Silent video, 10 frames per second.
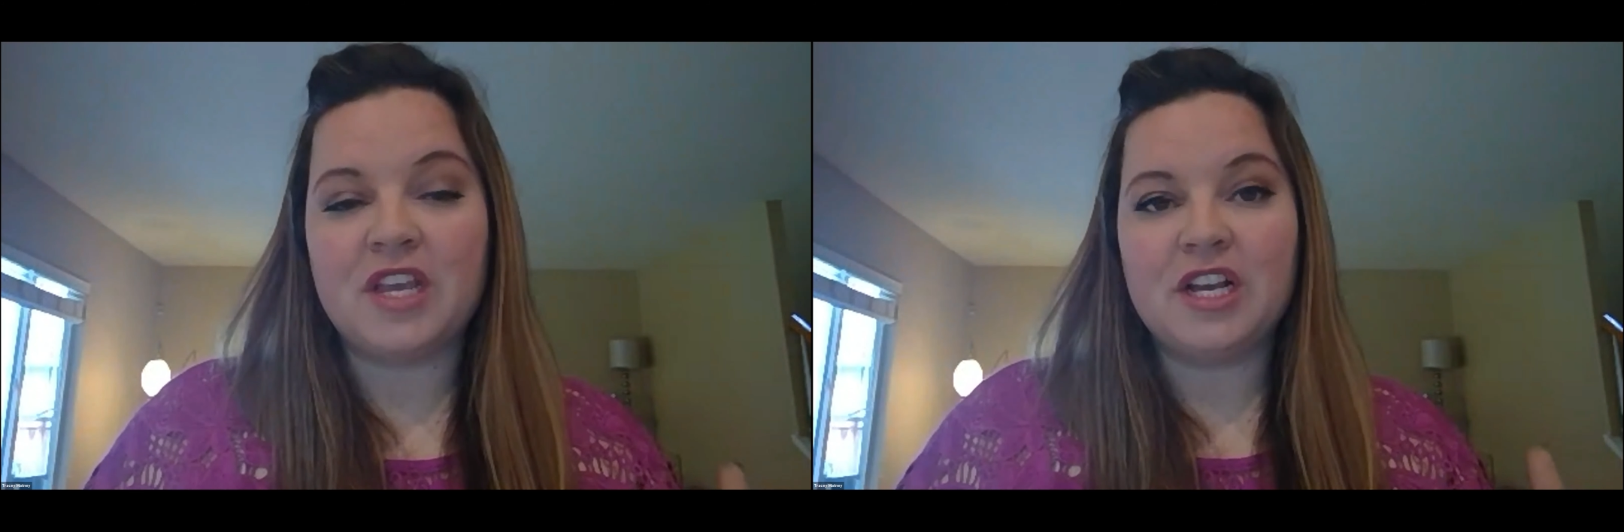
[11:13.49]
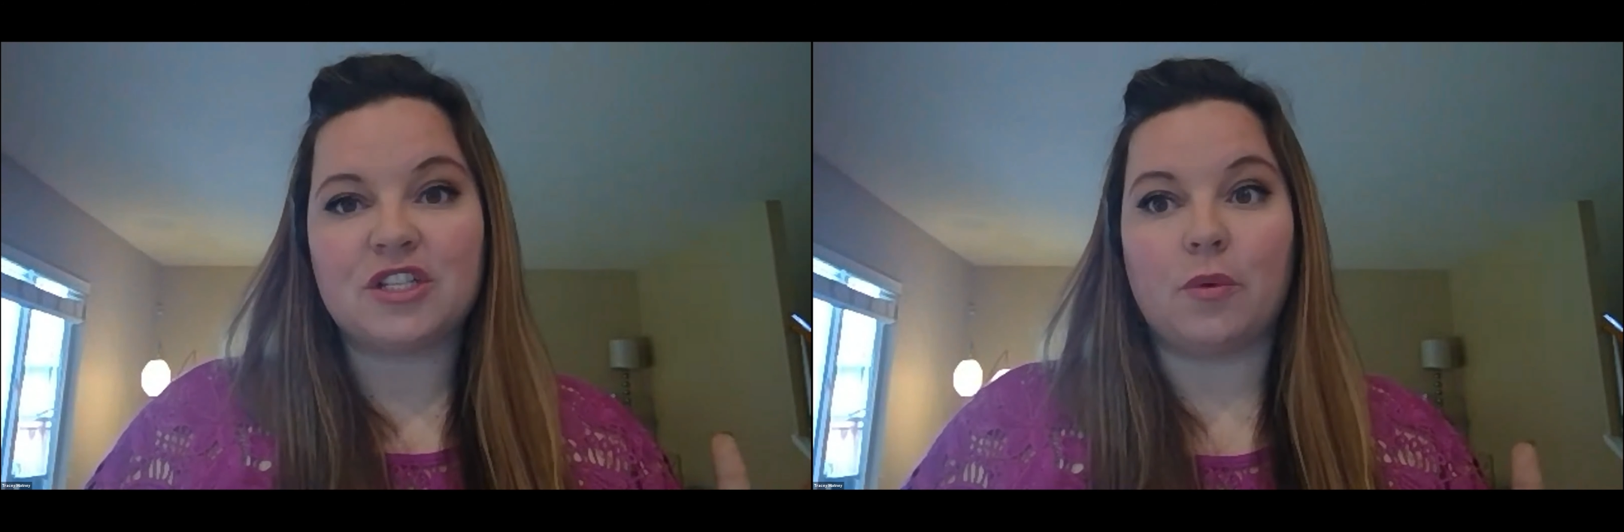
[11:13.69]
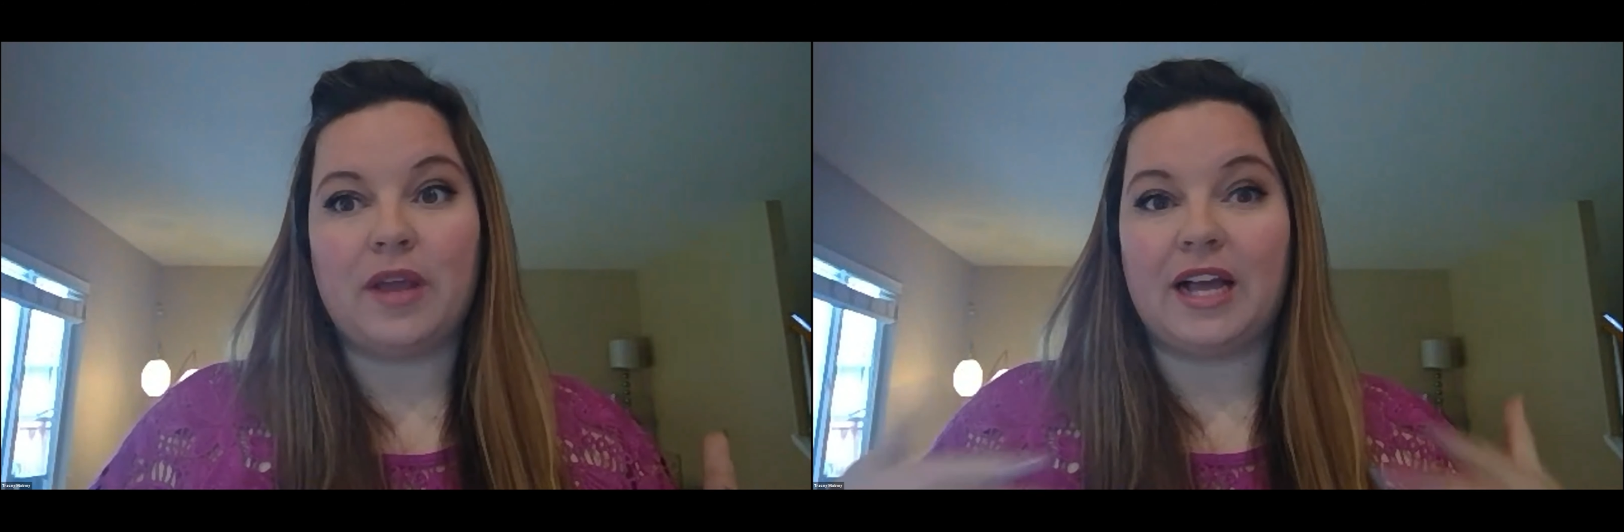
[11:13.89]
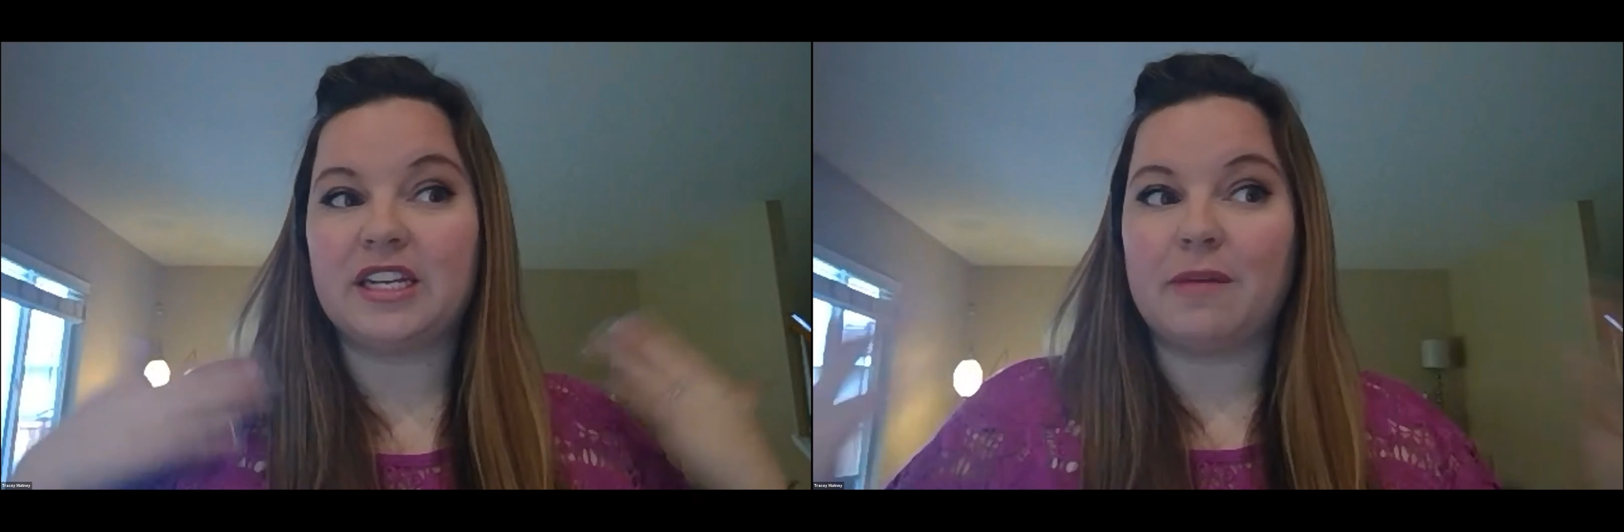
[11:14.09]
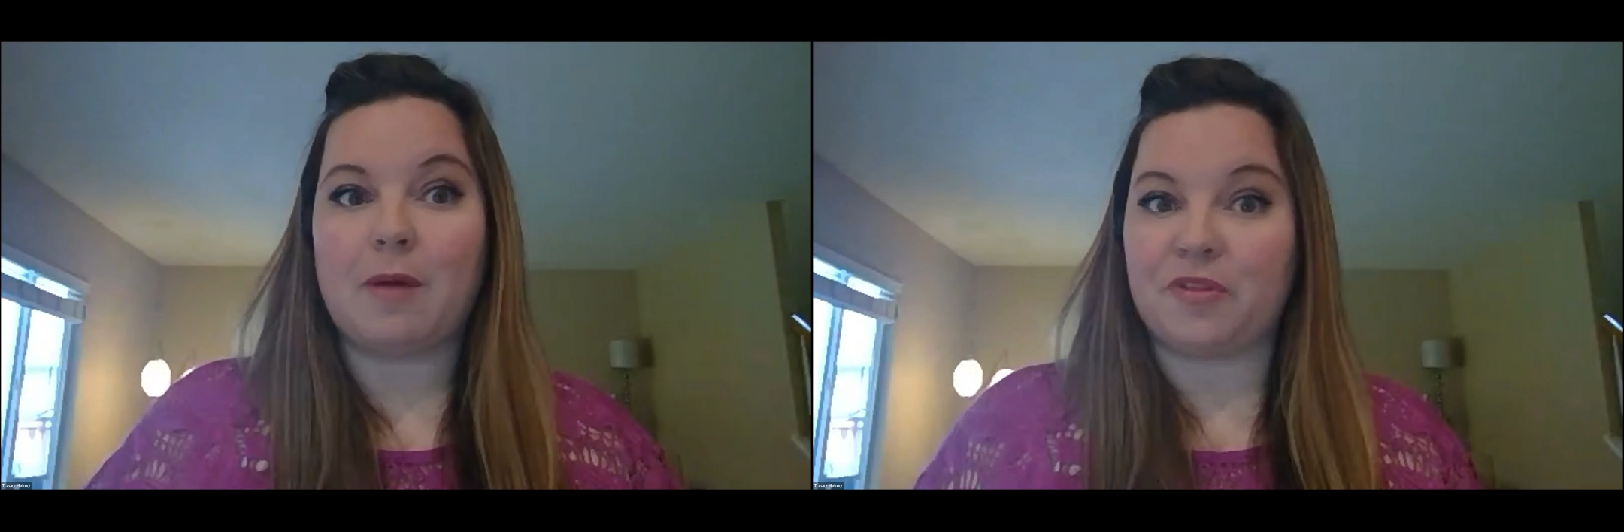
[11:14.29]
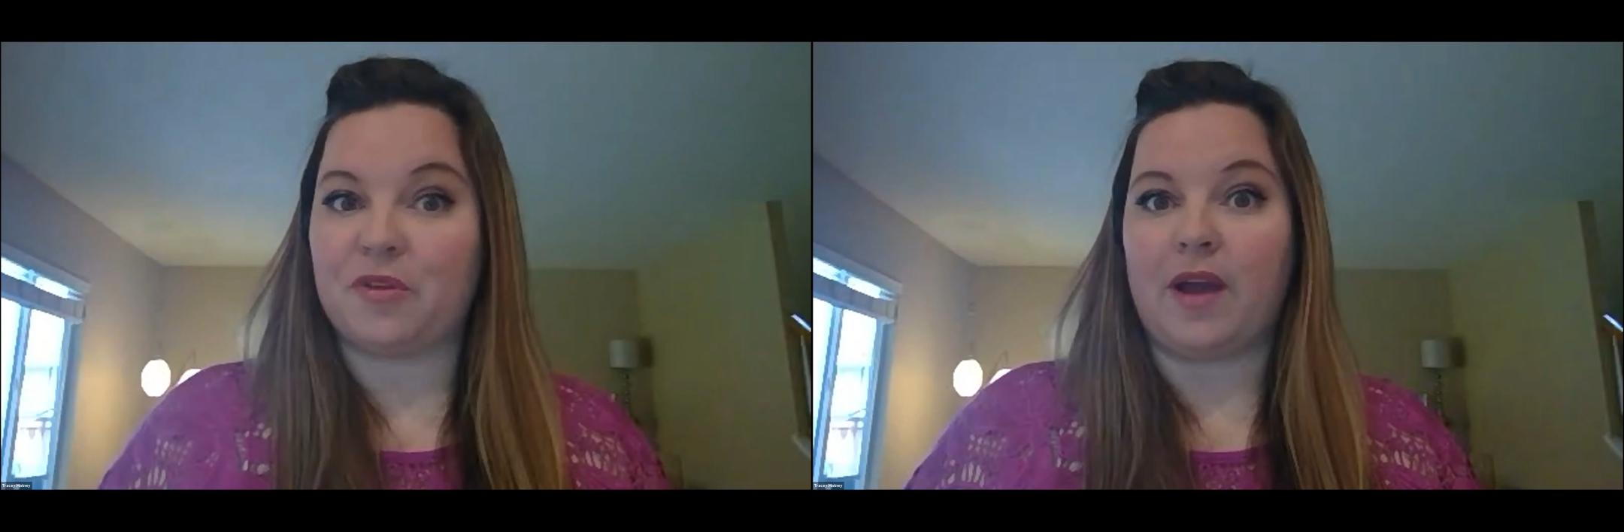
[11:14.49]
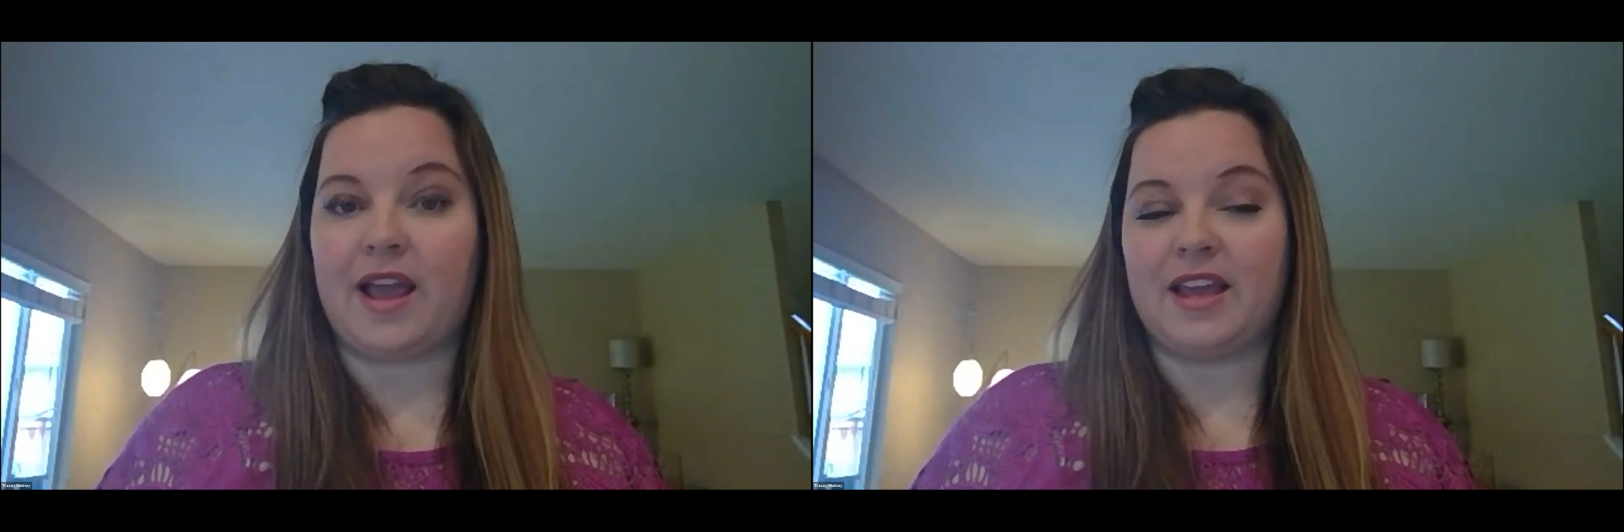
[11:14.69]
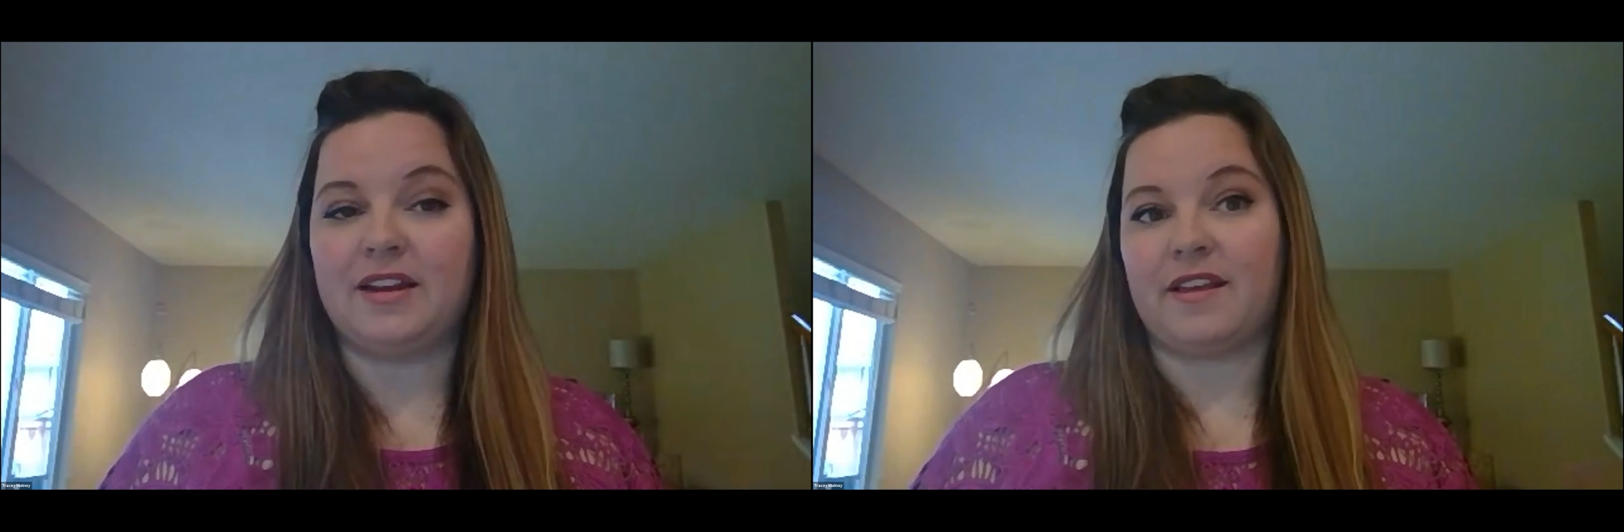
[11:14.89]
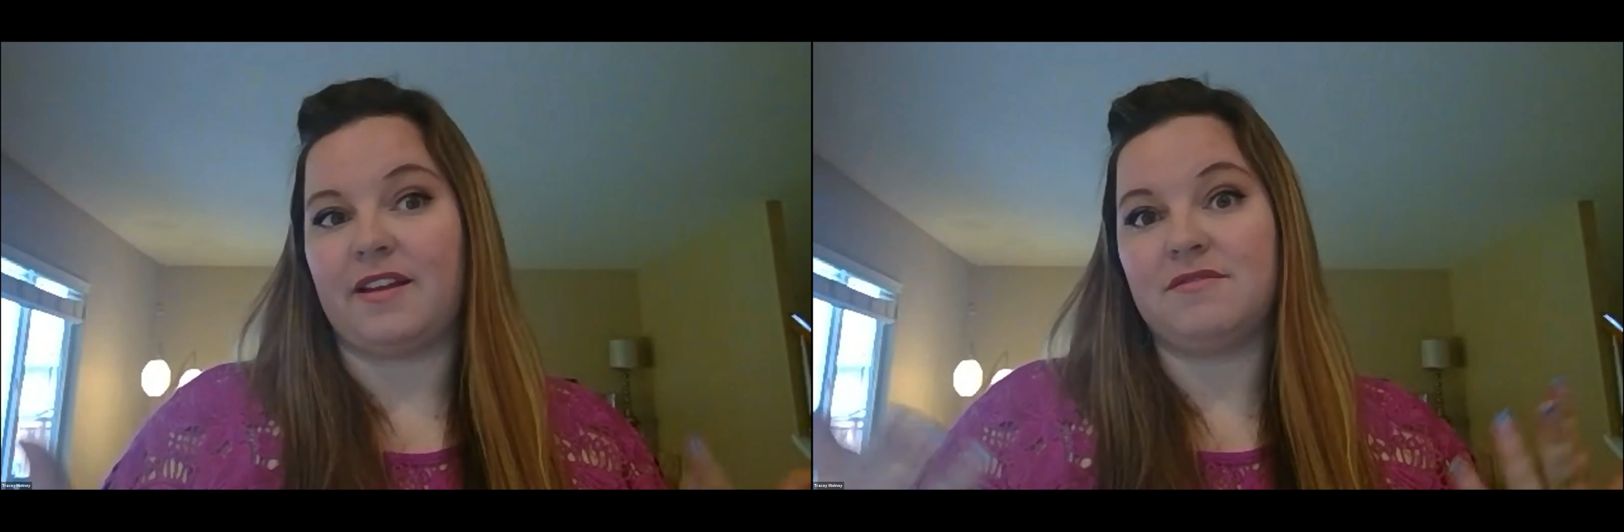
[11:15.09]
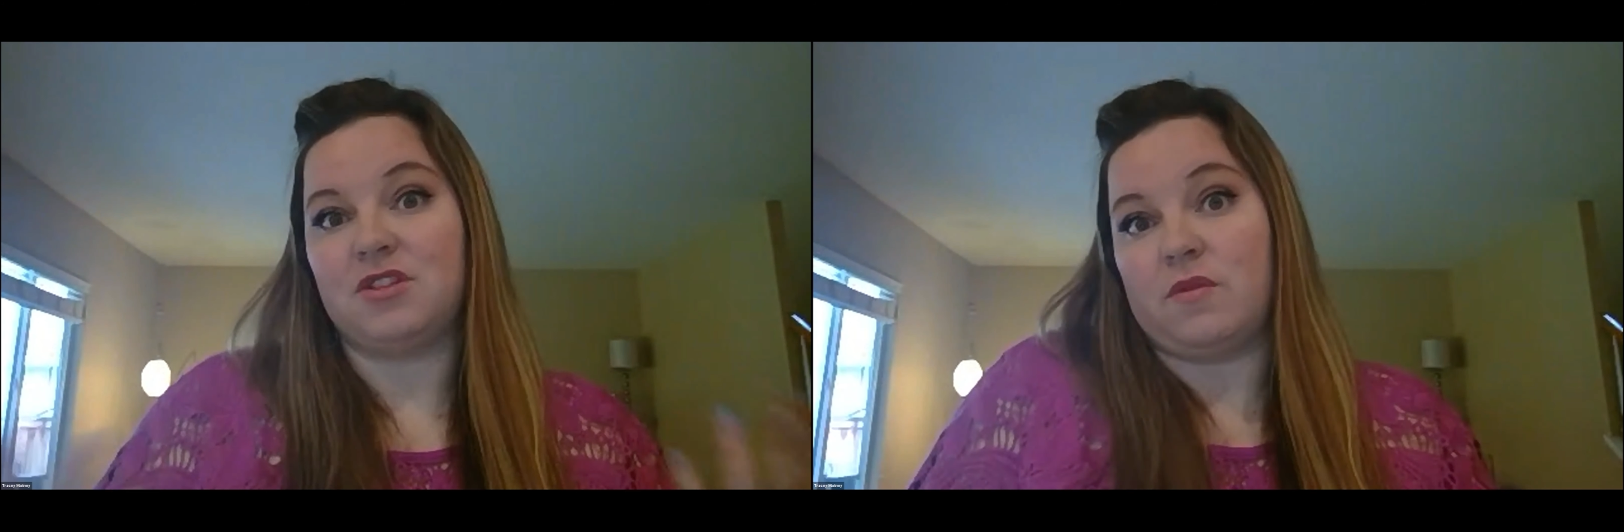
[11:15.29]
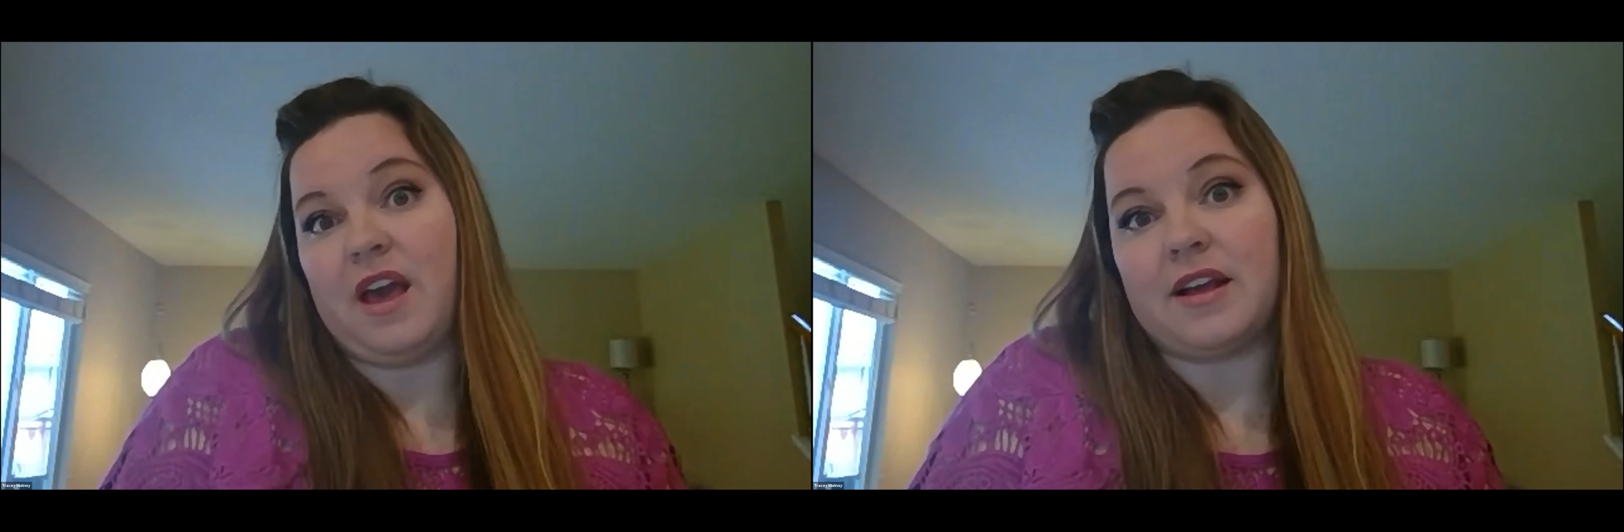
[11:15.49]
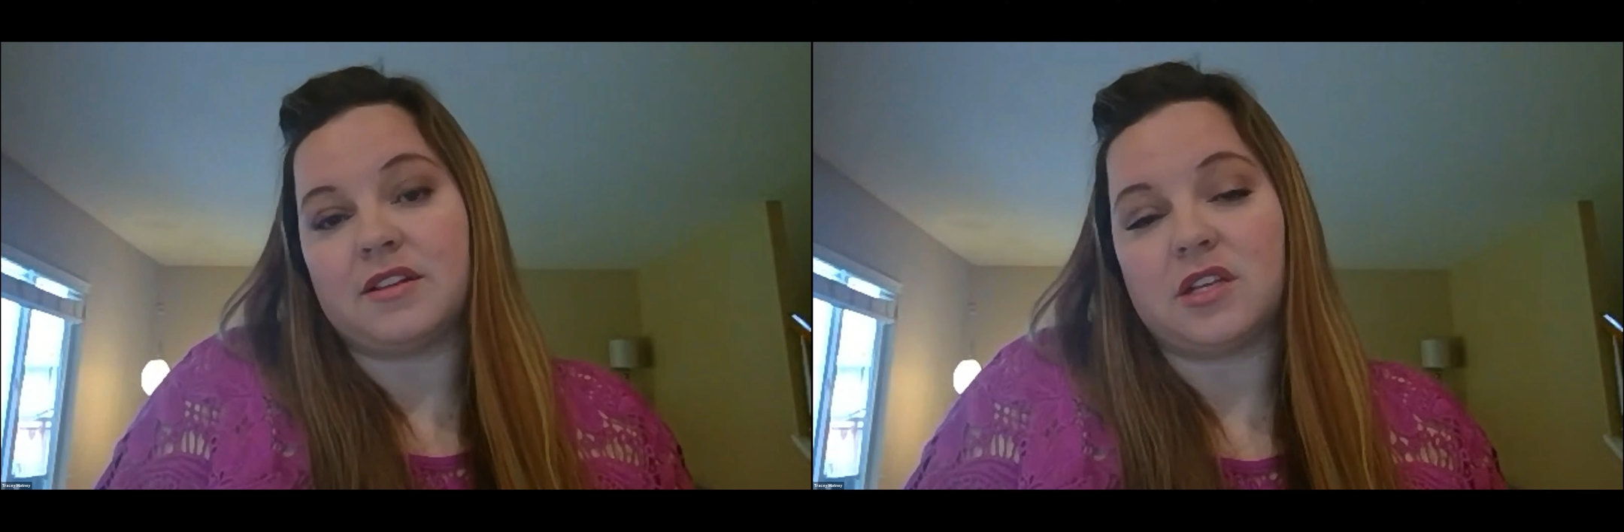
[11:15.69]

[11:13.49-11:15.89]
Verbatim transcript: so we had to come up with a way to like do that.